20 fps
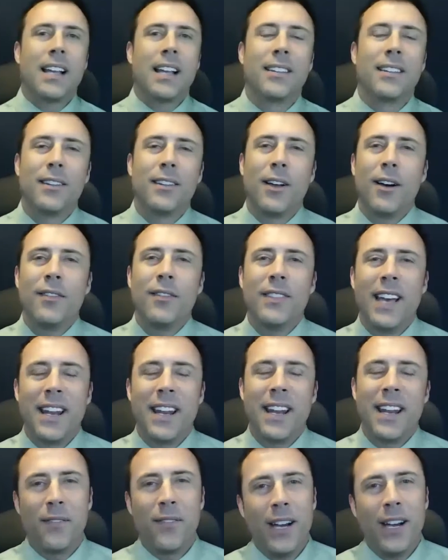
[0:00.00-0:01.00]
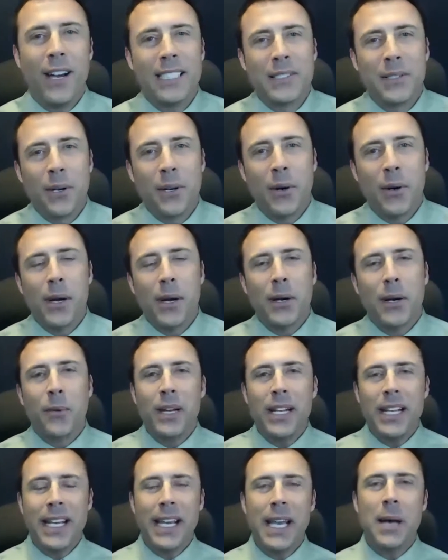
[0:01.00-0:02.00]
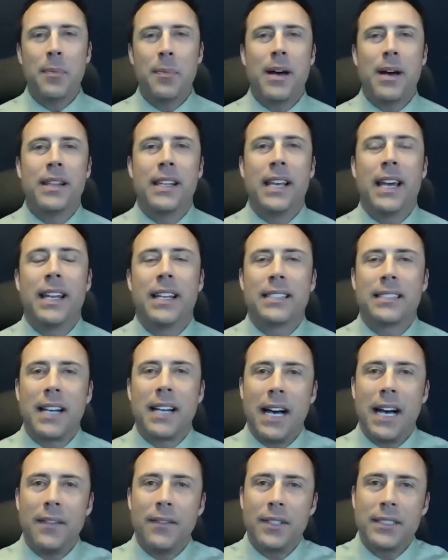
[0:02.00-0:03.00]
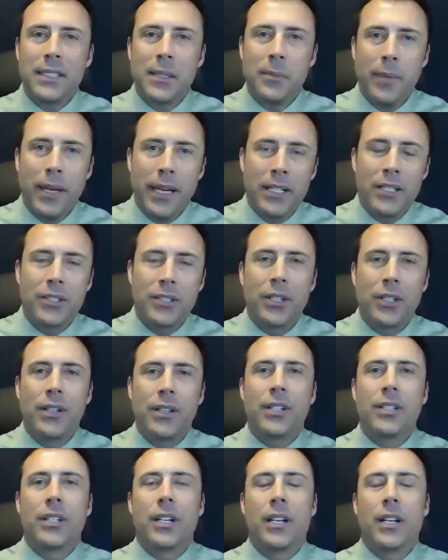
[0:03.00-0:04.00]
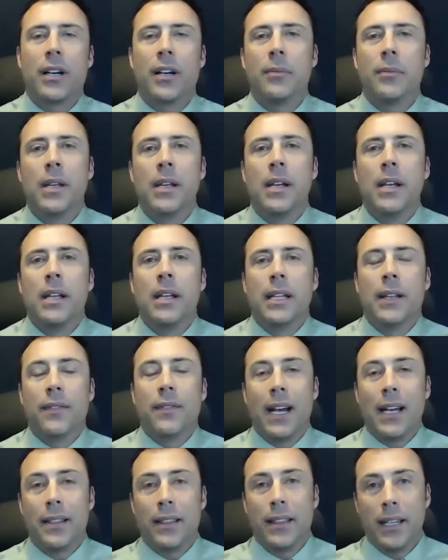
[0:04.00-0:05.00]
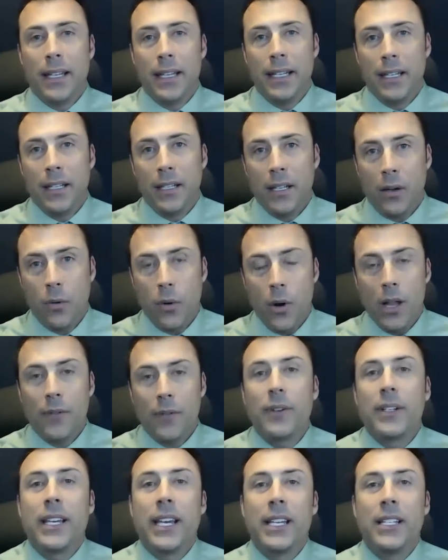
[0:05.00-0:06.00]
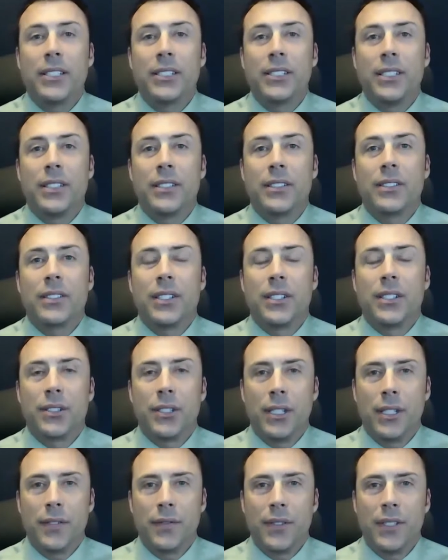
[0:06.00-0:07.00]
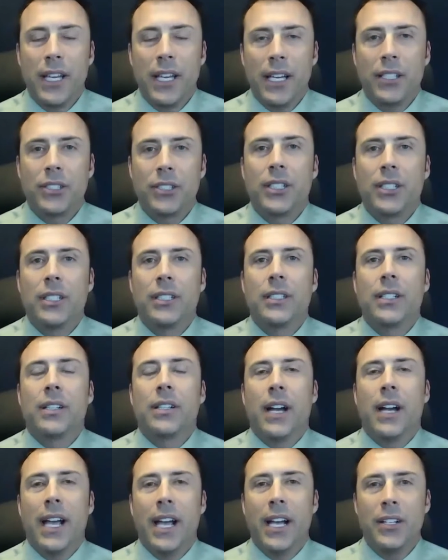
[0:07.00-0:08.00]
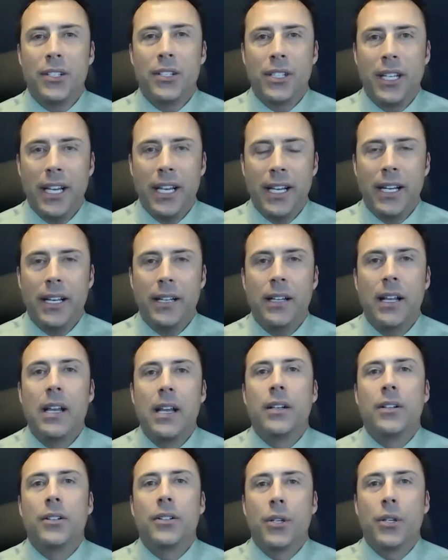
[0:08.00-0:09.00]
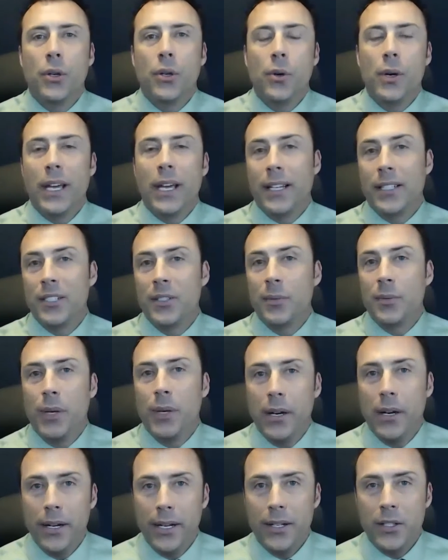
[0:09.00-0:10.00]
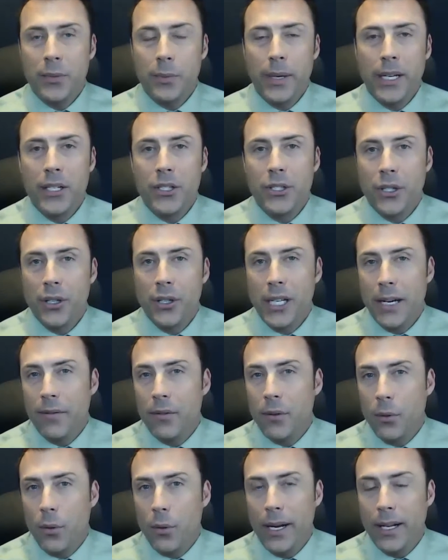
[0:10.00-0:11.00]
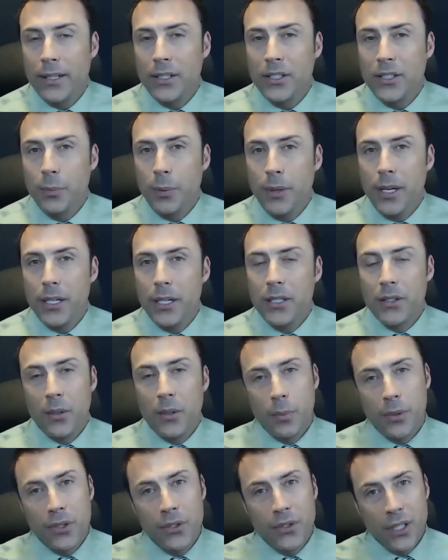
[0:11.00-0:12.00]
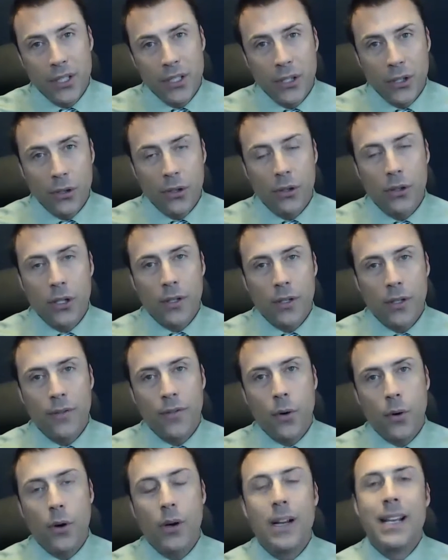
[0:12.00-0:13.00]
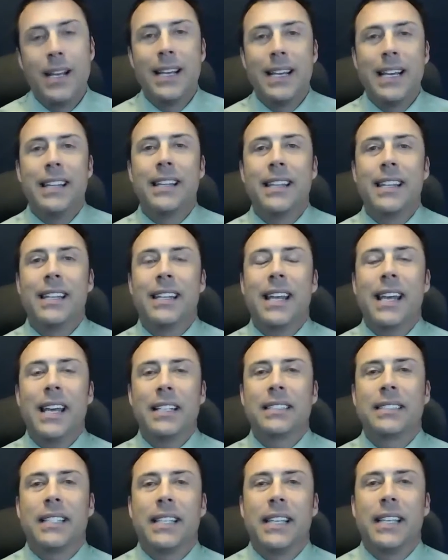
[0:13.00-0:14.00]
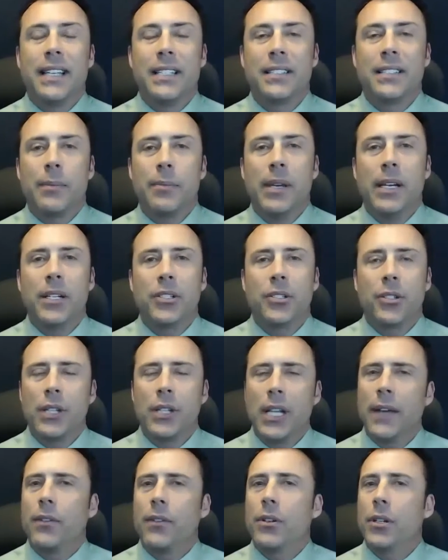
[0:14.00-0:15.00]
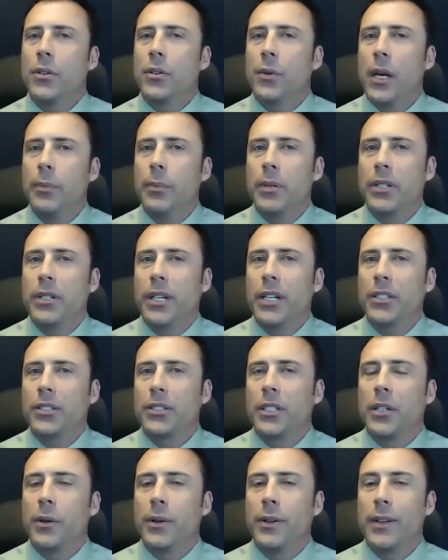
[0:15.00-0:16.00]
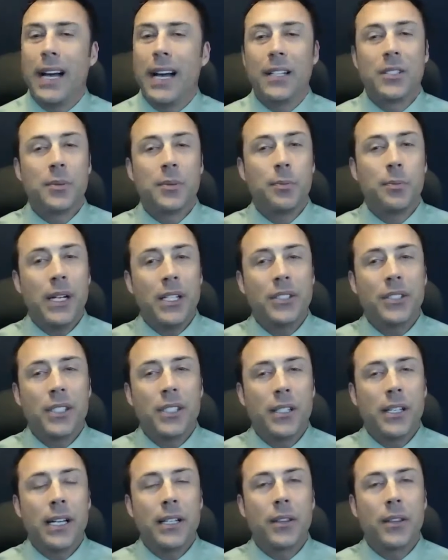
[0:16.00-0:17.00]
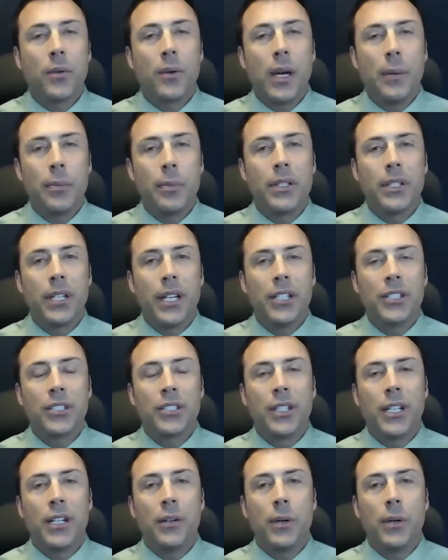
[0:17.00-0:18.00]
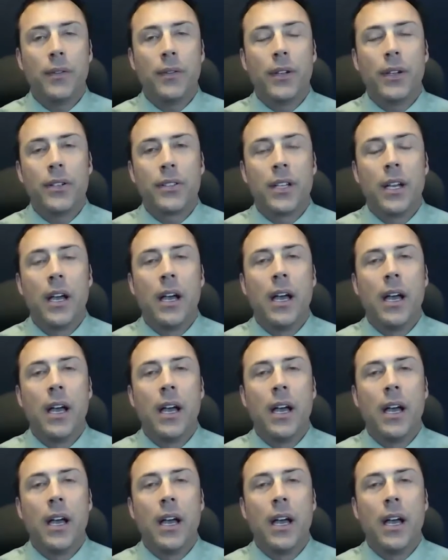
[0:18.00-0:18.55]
I love that advice. So a quick recap on that is obviously making sure they've got the qualifications, their certification, they're educated. Two, experience, making sure they have the right experience in the procedure you're looking for. And the next is making sure they have a good reputation in review. I especially like the reputation in reviews.